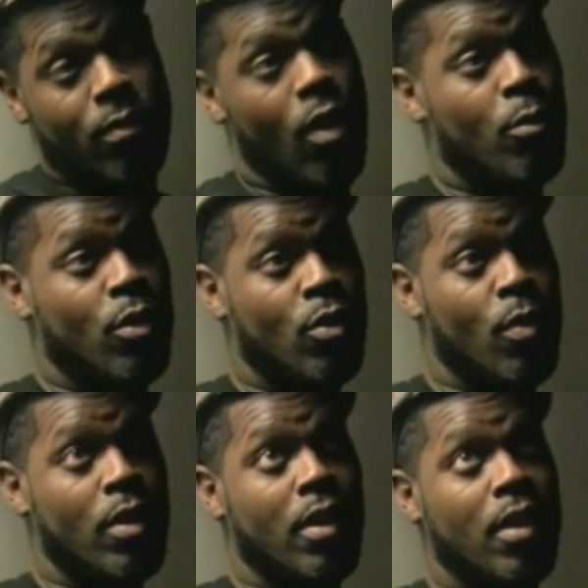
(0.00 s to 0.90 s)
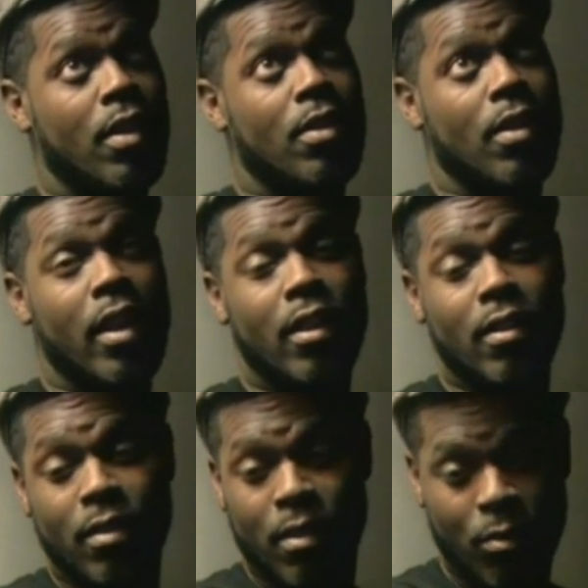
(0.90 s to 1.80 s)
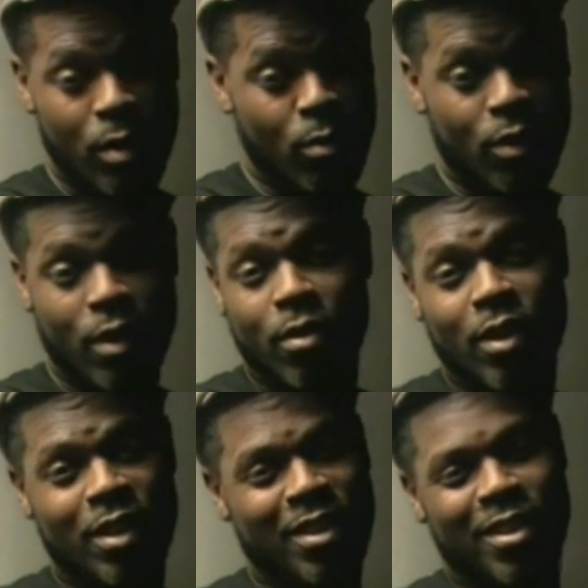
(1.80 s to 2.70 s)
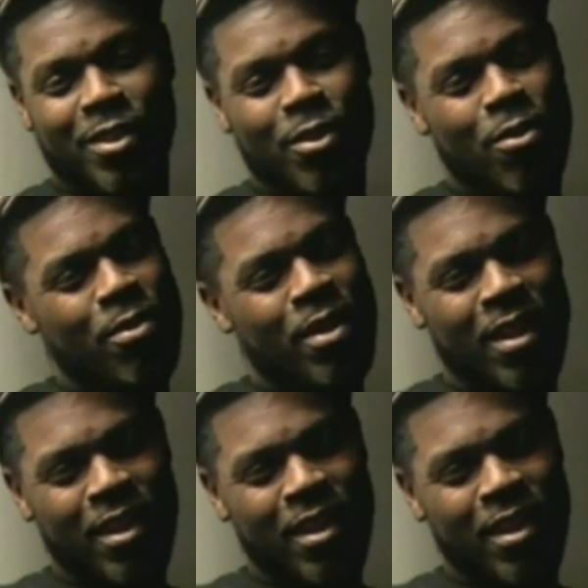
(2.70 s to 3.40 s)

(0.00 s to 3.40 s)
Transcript: almost 20 years later, people still listening. So